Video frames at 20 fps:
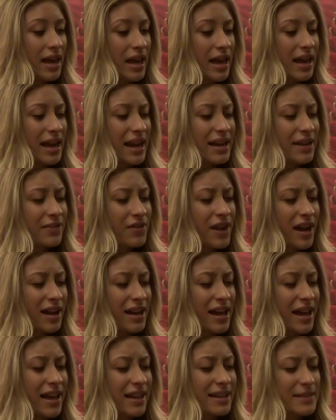And I never
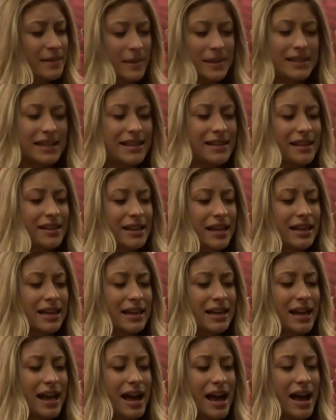had experienced anything like
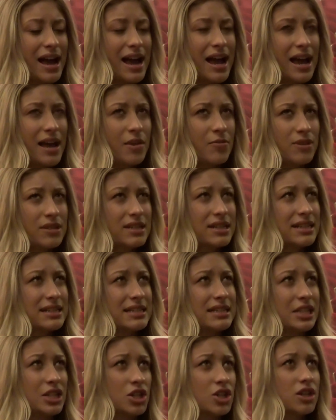it. It wasn't a
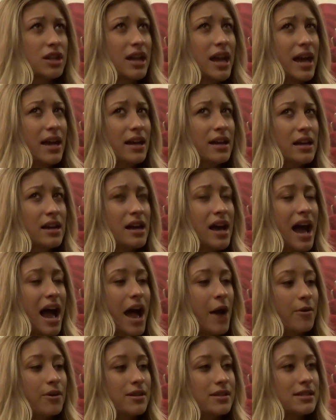seizure yet.
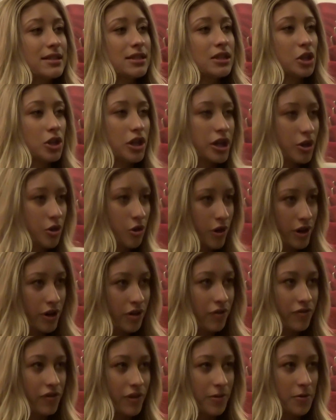I was learning
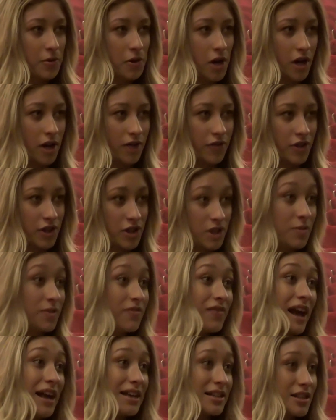choreo from choreographers super
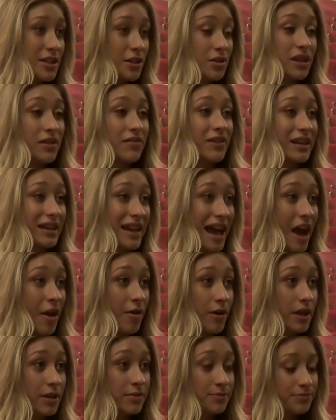fast because you only have like an
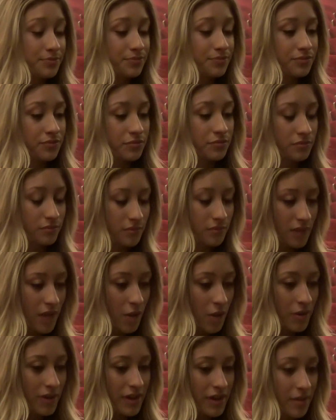hour
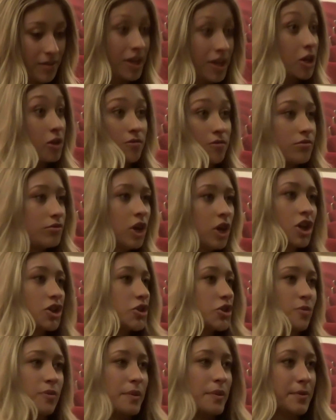with them in a large
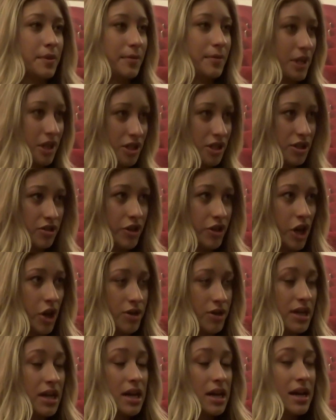group of people, a bunch of studios.